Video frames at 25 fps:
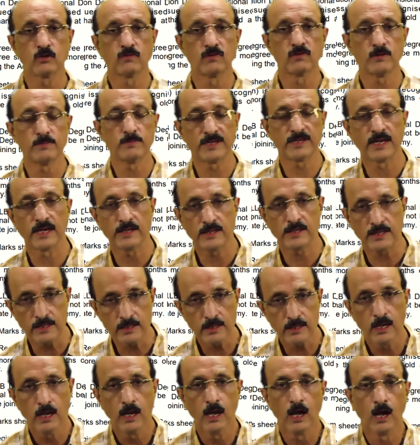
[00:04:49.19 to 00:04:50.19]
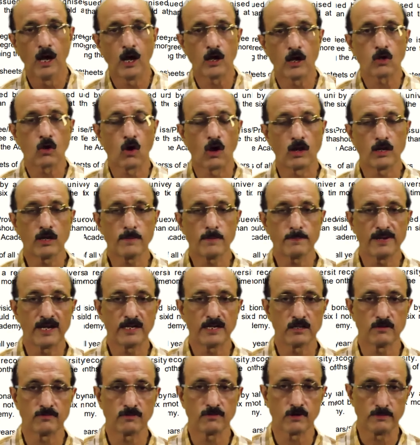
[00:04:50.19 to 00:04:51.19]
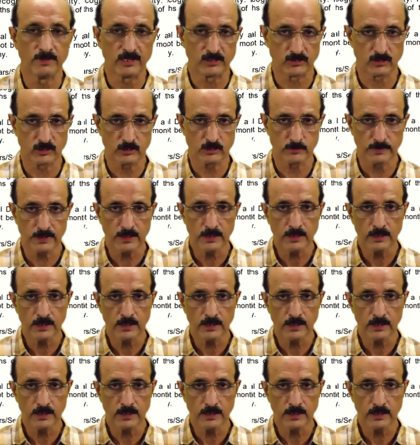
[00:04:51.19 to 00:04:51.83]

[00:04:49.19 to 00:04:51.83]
you will be getting a call-up letter from SS,